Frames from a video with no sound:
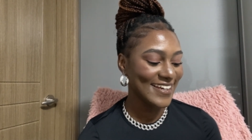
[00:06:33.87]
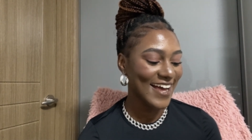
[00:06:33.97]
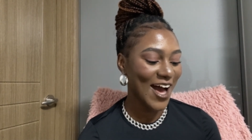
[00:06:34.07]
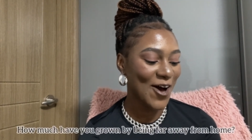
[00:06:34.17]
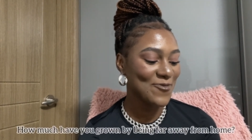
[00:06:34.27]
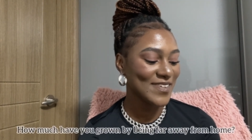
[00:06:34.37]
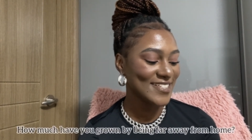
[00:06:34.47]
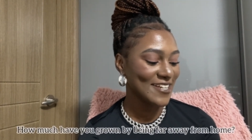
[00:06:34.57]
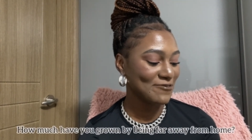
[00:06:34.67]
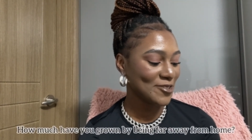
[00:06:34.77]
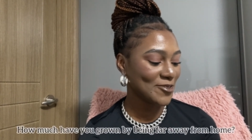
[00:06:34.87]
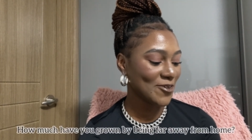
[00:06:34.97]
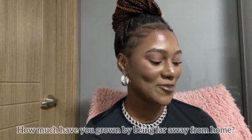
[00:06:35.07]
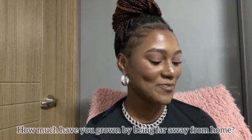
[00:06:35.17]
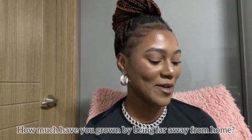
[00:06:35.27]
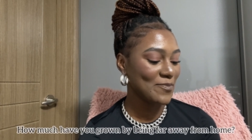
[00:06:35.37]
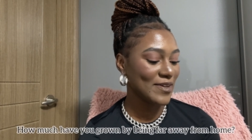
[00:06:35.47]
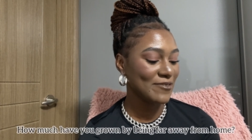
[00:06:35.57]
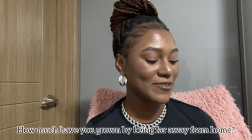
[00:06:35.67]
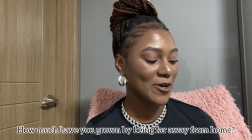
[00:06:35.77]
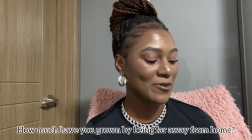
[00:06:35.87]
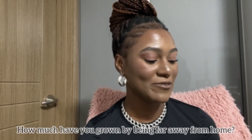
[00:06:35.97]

how much have you grown by being far away